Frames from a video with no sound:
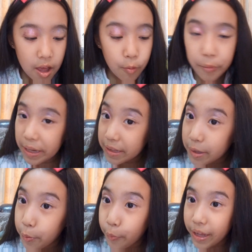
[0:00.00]
Wait,
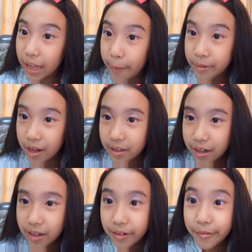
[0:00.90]
I'm not
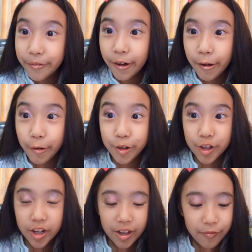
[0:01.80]
done. Oh
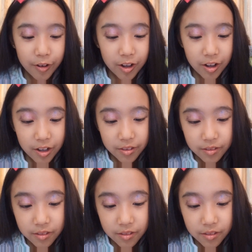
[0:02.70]
shit, I forgot.